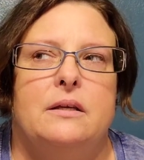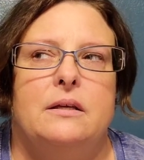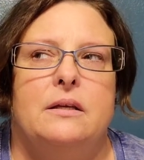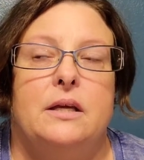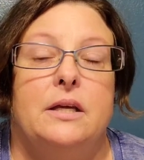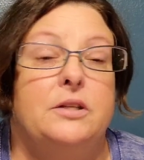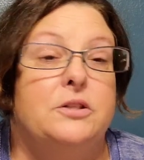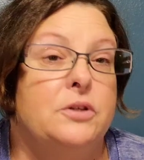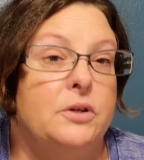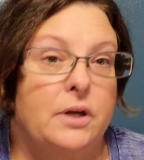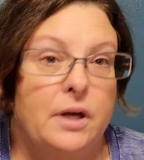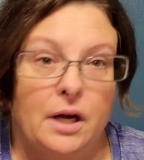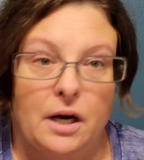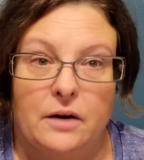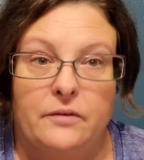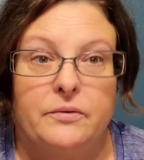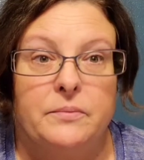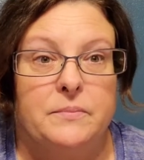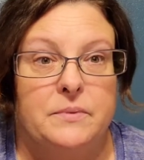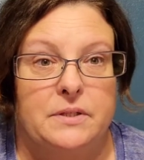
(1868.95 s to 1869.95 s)
He took care
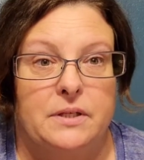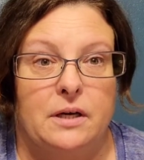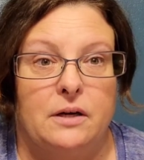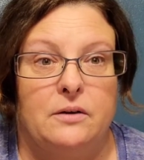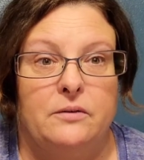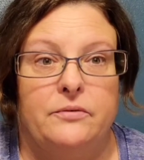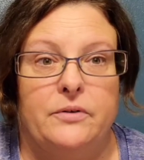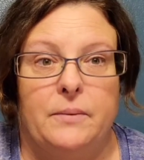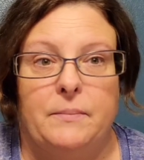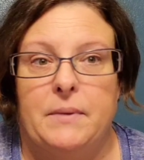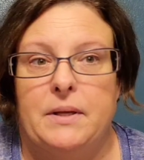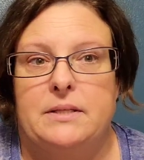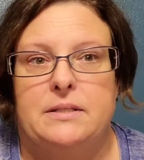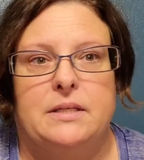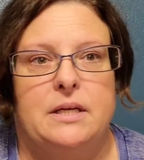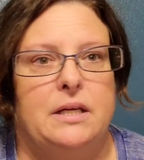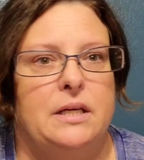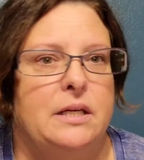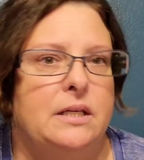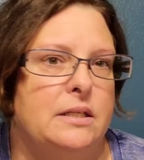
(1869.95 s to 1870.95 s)
of himself. I'm not
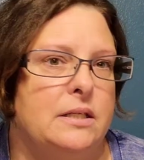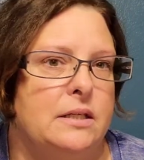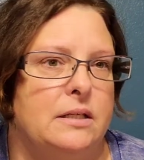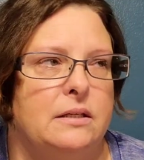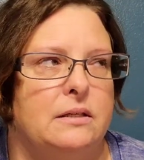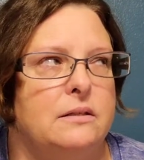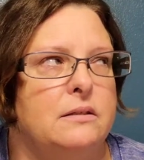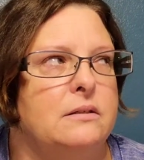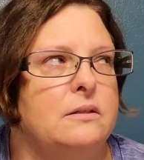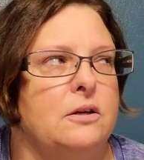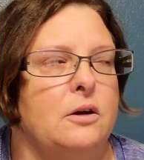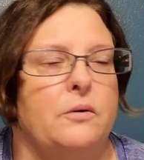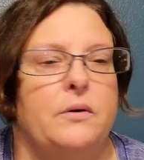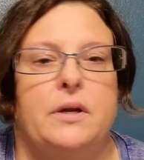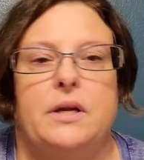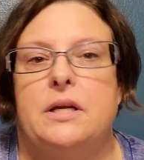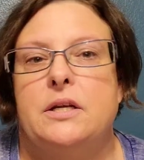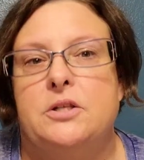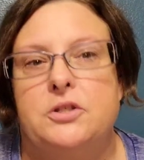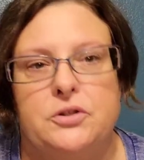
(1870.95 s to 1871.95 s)
saying he didn't. He
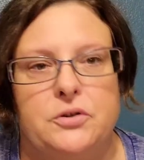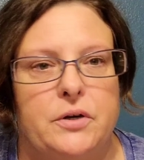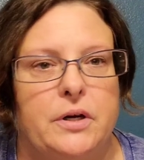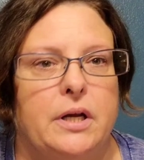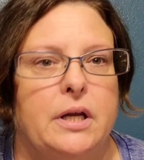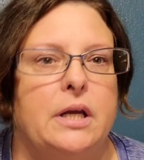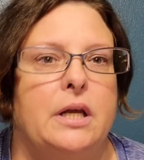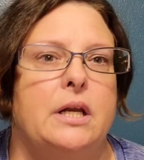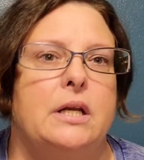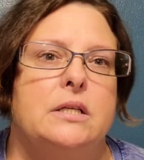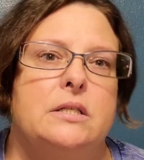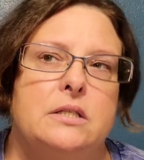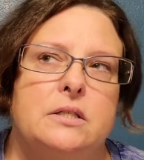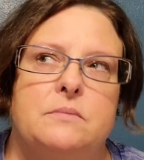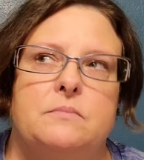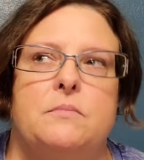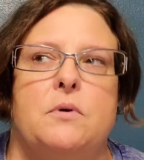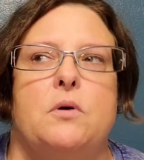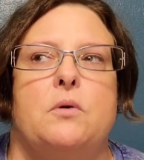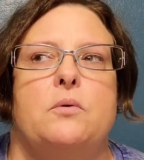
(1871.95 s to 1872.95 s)
didn't drink. He didn't
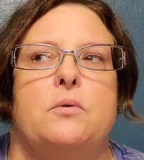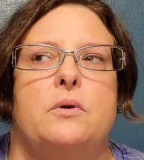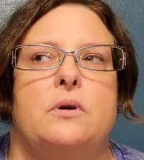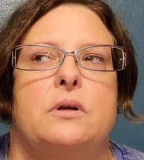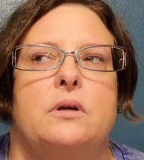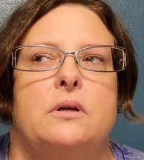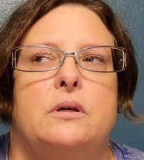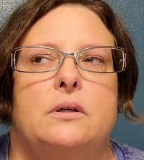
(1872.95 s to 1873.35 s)
smoke.